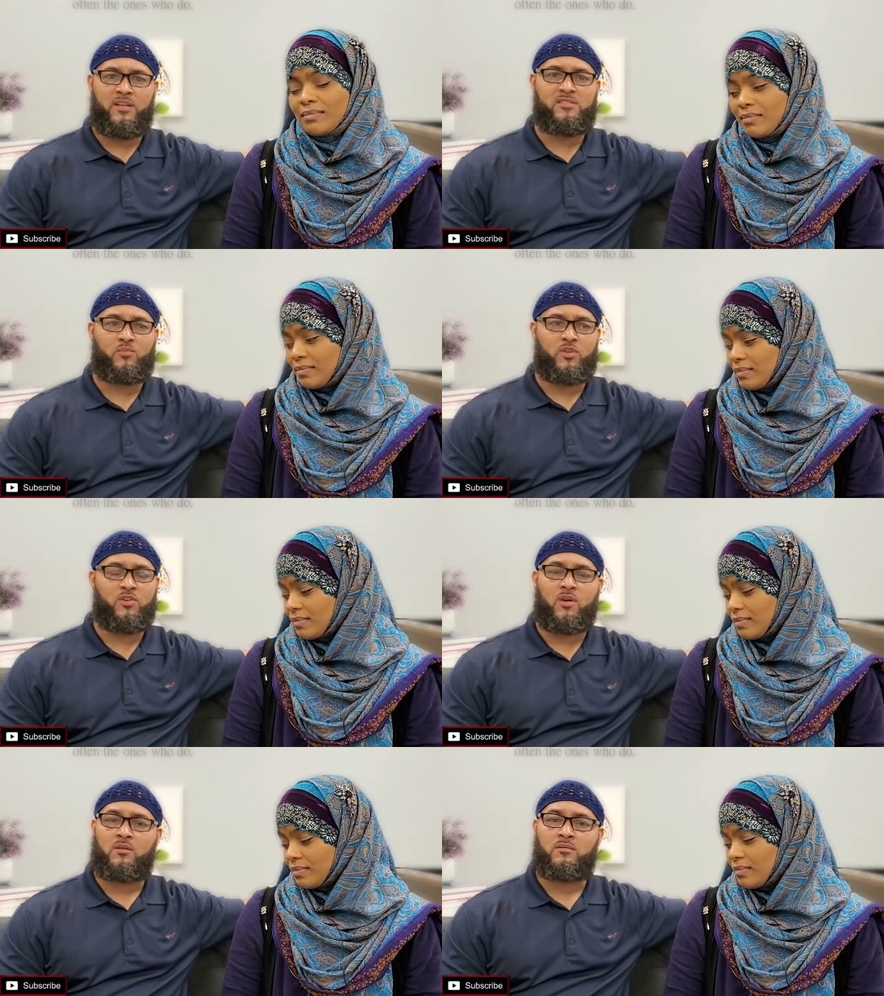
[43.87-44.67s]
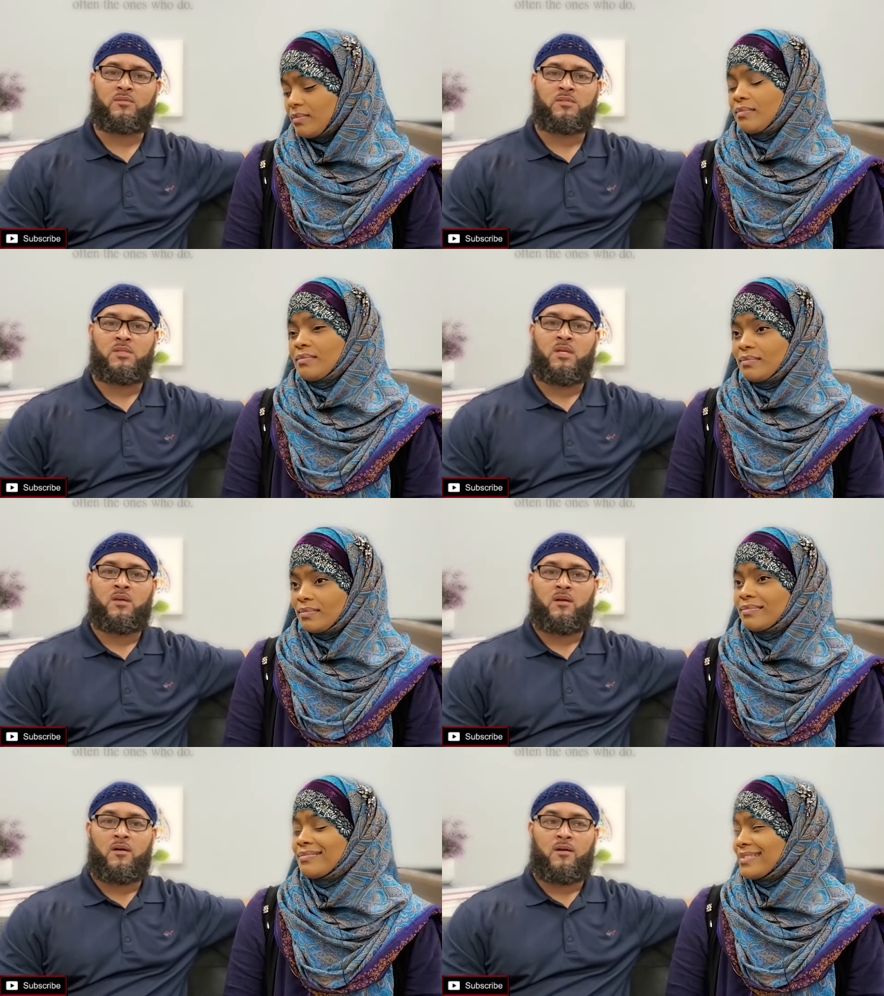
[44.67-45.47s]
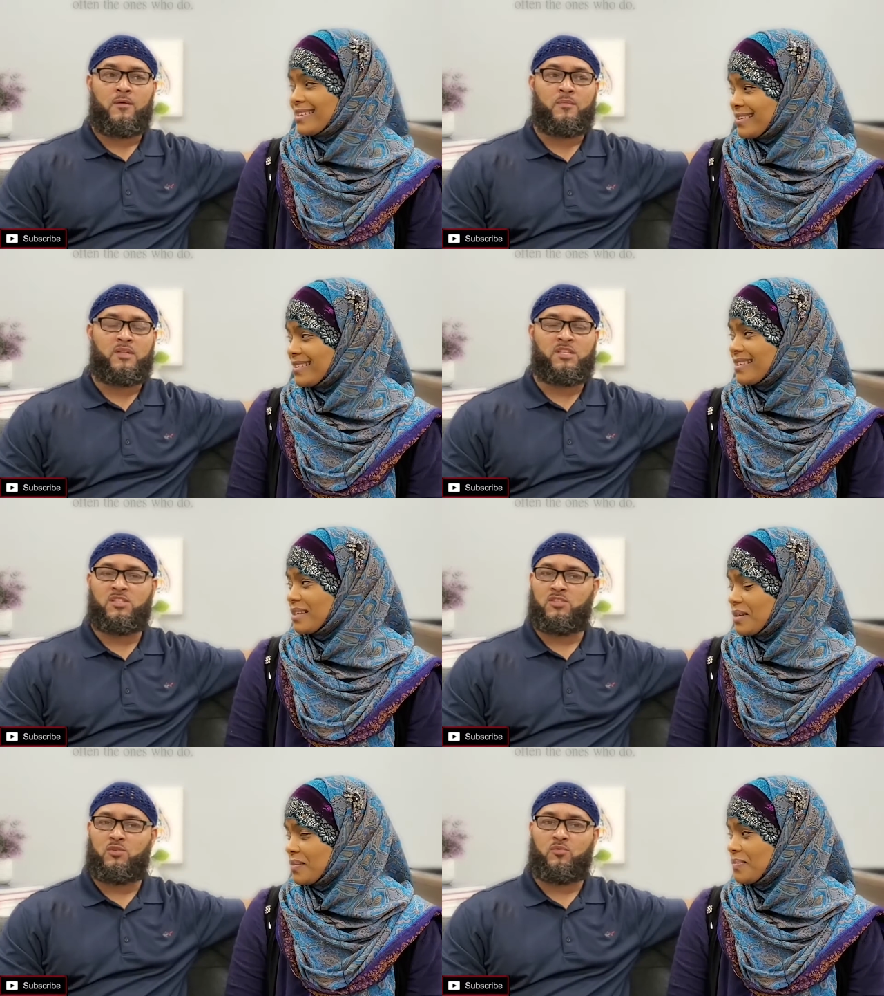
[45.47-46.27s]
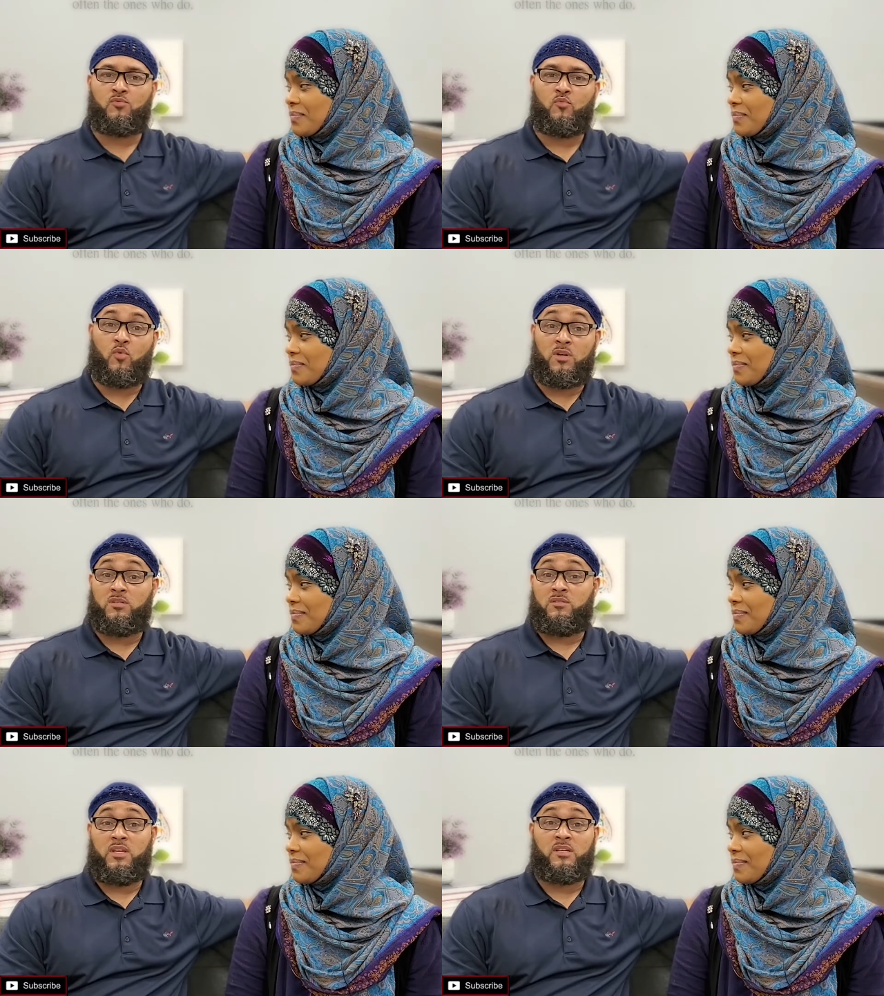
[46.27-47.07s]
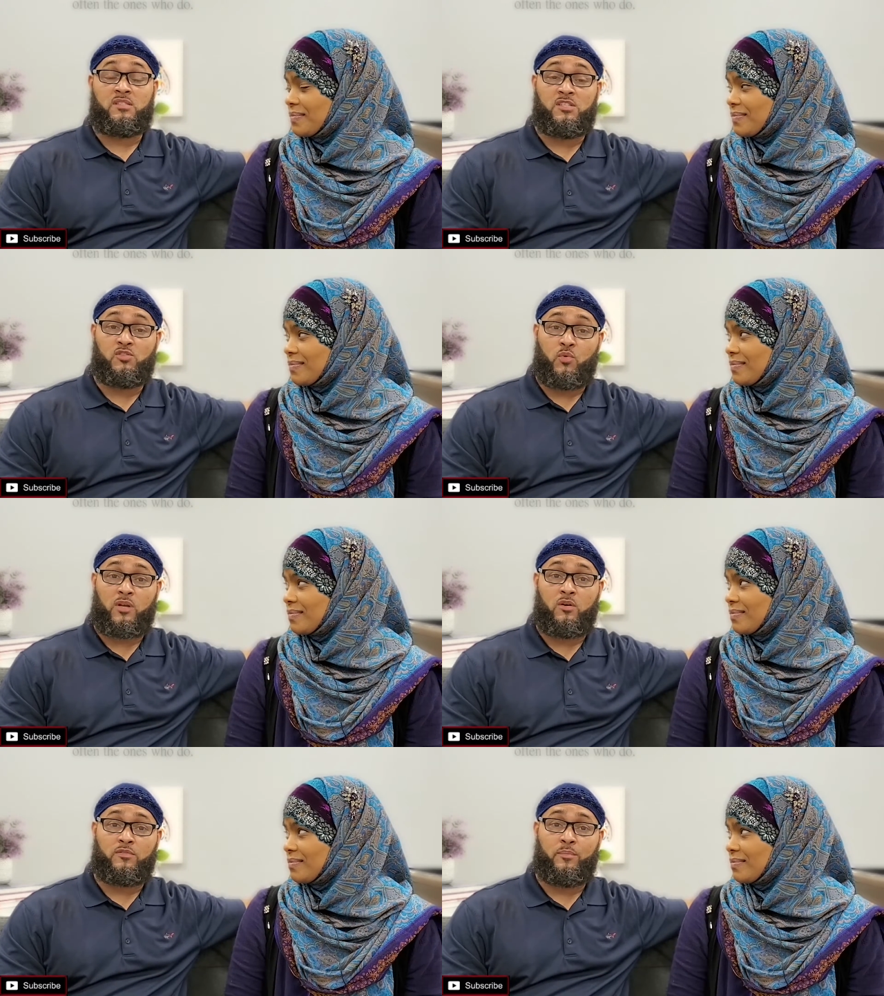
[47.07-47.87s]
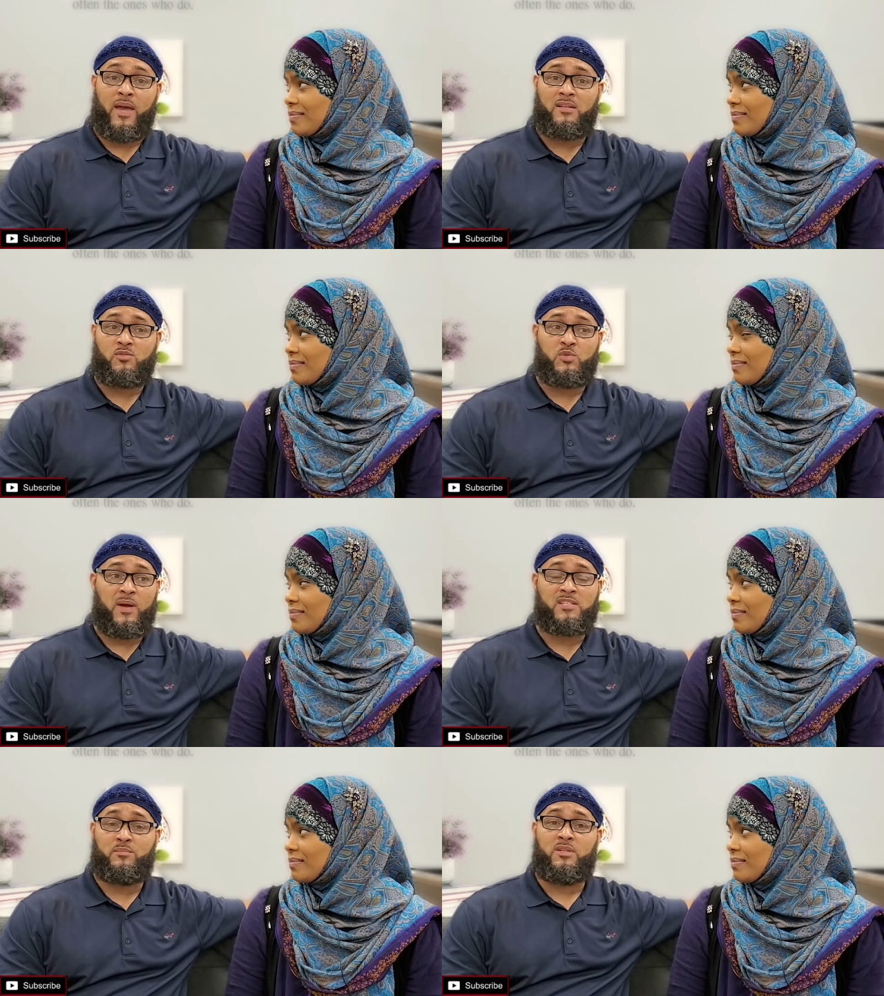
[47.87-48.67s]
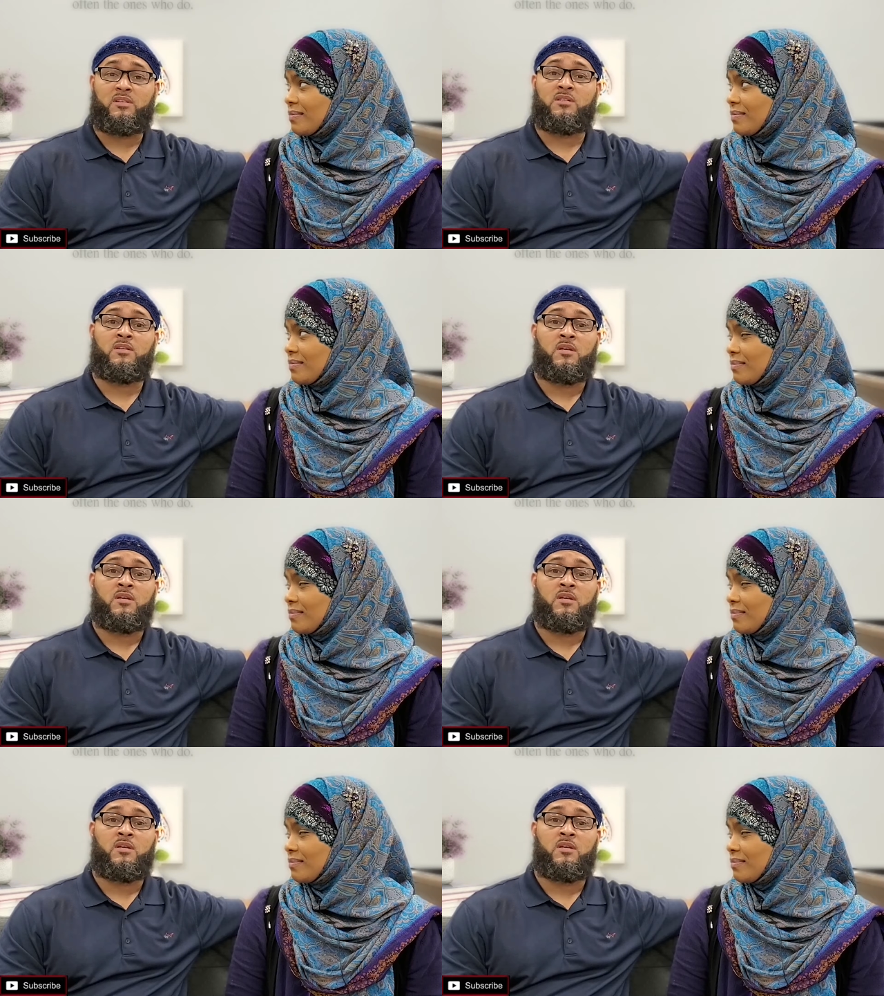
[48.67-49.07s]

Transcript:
Speaker 1: is when you're young. Um, it teaches you one thing. It teaches you right off the bat is responsibility.